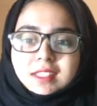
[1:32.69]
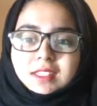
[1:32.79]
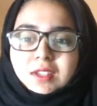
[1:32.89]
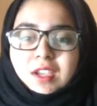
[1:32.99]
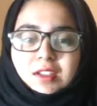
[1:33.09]

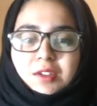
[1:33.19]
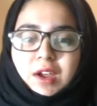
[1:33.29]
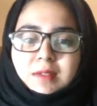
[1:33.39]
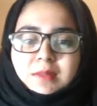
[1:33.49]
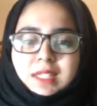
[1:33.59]
So here the
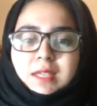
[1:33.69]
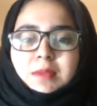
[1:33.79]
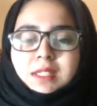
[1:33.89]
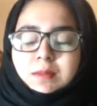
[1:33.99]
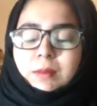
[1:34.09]
rhyme scheme
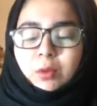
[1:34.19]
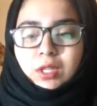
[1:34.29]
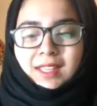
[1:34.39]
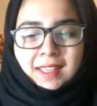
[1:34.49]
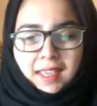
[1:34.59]
is a bit more
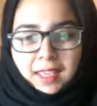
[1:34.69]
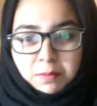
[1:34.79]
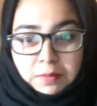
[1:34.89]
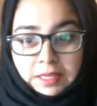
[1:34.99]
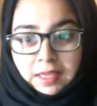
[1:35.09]
like A,
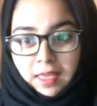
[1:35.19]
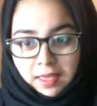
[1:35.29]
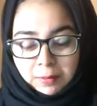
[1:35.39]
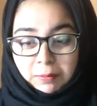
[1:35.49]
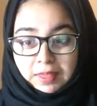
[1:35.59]
B,
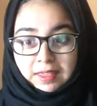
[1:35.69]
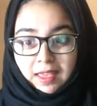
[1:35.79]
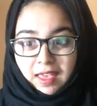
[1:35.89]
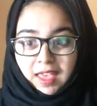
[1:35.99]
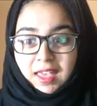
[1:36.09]
A, B,
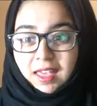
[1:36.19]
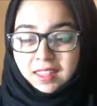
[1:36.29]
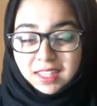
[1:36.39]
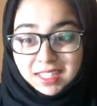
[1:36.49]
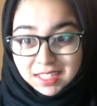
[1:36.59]
A,
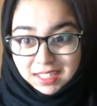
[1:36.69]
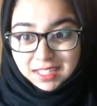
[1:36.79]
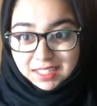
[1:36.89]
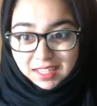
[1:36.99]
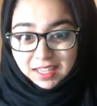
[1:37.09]
and then C,
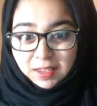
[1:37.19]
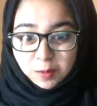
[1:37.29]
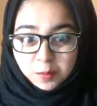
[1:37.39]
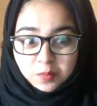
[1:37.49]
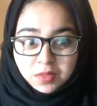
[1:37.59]
C.
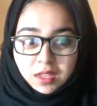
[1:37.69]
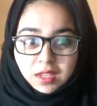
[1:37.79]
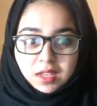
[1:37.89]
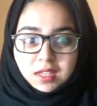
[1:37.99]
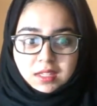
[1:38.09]

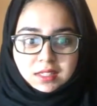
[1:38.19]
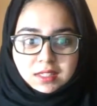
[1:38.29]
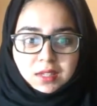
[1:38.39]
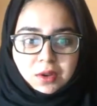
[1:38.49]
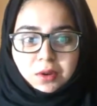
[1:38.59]

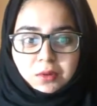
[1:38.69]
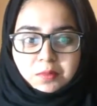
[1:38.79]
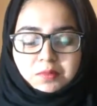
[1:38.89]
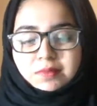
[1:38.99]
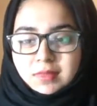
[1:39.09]
So
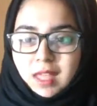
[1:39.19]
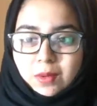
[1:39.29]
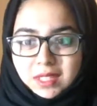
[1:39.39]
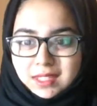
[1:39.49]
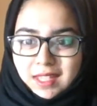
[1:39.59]
that
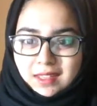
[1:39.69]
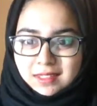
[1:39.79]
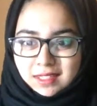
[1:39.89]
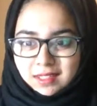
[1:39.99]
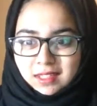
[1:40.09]
was the
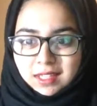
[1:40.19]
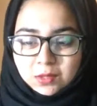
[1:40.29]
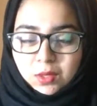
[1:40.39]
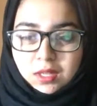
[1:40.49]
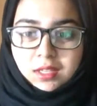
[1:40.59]
stanza in
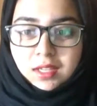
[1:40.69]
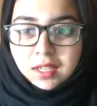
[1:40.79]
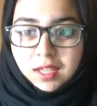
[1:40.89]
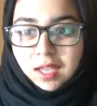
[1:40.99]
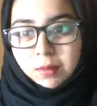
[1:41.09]
this one,
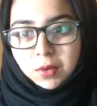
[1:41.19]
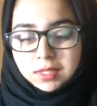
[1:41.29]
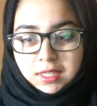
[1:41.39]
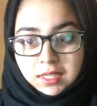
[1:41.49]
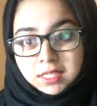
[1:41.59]
and
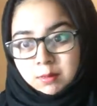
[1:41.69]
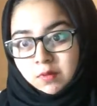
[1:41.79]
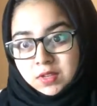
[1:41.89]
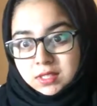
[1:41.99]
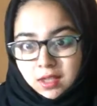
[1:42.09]
mostly in some
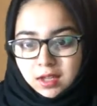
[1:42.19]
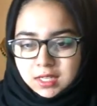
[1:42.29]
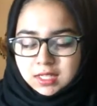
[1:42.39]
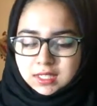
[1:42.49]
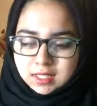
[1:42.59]
of his
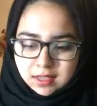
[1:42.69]
sonnets.